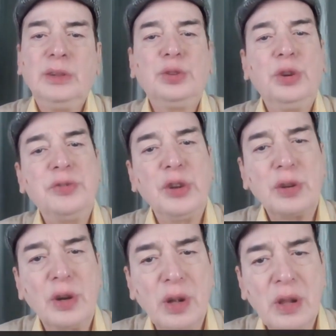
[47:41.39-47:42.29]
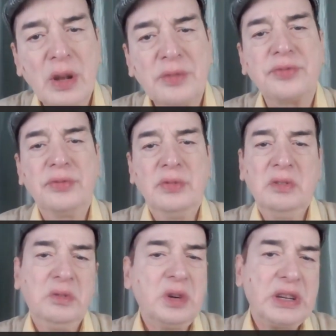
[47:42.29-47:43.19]
So if you are all of
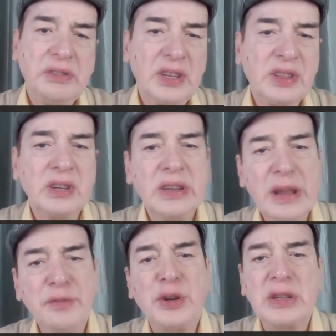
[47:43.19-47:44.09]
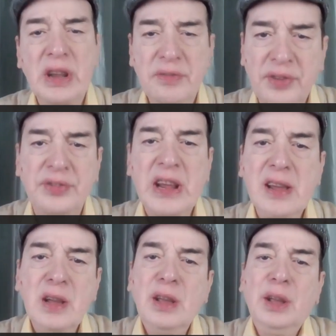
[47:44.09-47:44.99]
whatever, 30, 40,
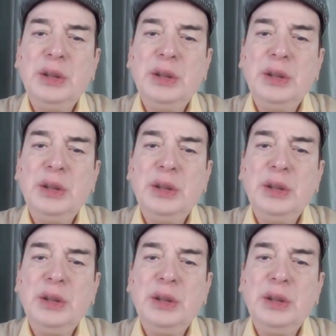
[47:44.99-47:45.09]
50,